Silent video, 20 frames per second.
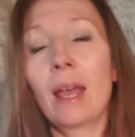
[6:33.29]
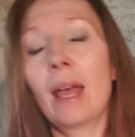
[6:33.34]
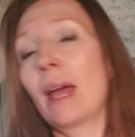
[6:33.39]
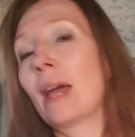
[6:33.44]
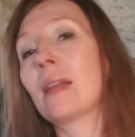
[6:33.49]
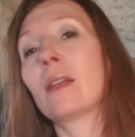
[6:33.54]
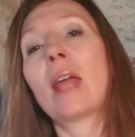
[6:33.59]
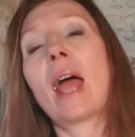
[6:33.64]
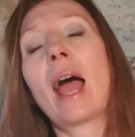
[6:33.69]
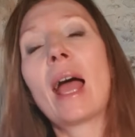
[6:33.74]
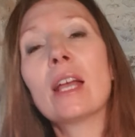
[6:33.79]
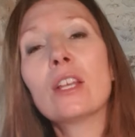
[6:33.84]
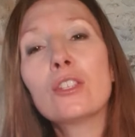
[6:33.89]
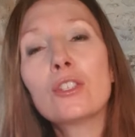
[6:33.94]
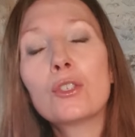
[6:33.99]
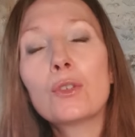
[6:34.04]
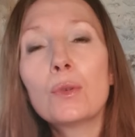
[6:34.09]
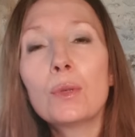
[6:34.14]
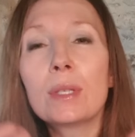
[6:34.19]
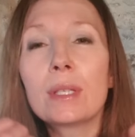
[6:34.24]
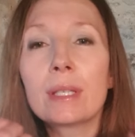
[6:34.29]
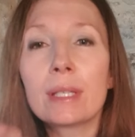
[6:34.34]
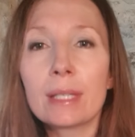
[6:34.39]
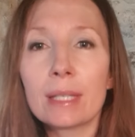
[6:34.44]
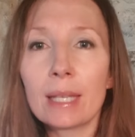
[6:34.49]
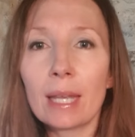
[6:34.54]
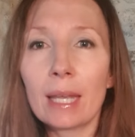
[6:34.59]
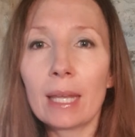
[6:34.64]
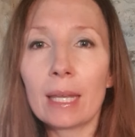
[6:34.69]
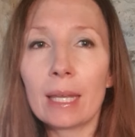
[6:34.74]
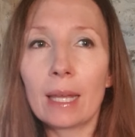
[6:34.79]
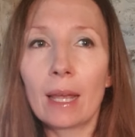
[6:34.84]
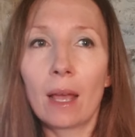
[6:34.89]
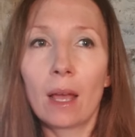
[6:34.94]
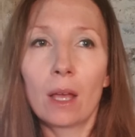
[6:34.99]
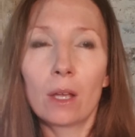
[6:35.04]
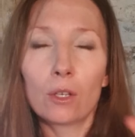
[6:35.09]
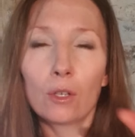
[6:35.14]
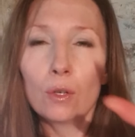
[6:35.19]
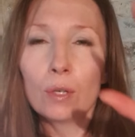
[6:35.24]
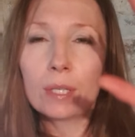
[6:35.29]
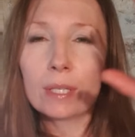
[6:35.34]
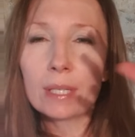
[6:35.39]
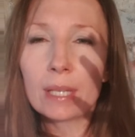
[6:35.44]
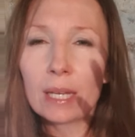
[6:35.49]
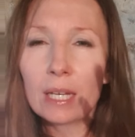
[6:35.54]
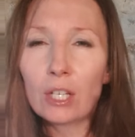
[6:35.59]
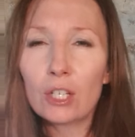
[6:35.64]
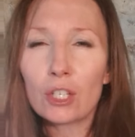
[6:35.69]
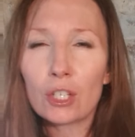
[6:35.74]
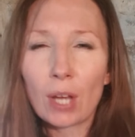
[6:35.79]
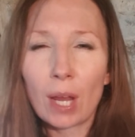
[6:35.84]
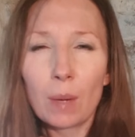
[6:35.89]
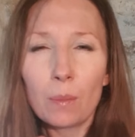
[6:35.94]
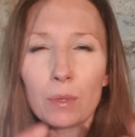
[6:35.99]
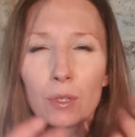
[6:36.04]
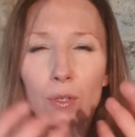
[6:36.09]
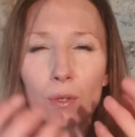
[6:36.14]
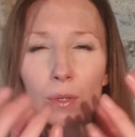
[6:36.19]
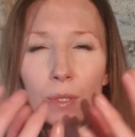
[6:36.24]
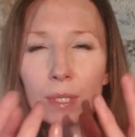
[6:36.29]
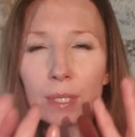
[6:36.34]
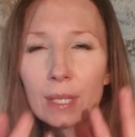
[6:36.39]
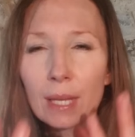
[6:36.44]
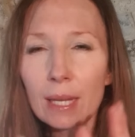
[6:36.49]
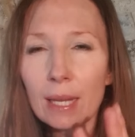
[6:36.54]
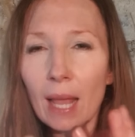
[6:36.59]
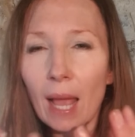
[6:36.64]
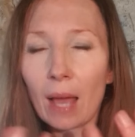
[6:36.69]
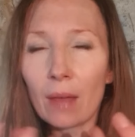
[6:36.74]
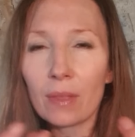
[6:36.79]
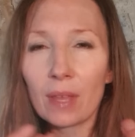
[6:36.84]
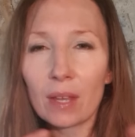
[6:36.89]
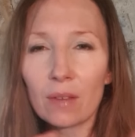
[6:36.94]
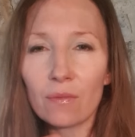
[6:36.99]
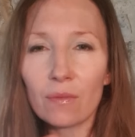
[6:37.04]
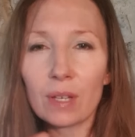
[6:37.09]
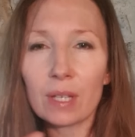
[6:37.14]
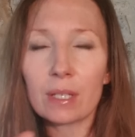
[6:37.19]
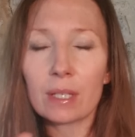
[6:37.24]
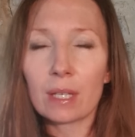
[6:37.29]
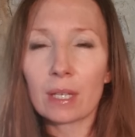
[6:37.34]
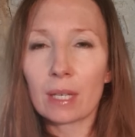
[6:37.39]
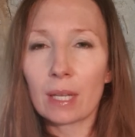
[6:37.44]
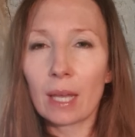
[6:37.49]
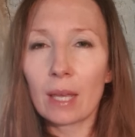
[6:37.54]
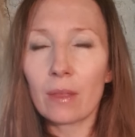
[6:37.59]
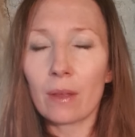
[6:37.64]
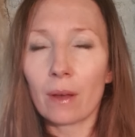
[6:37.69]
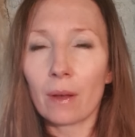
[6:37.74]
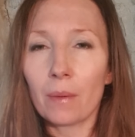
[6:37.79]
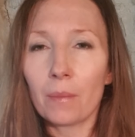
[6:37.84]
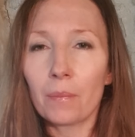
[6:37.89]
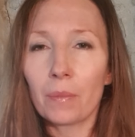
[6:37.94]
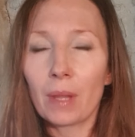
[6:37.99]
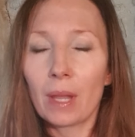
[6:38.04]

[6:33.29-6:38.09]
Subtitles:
And as you see shapes, you see how they fit together.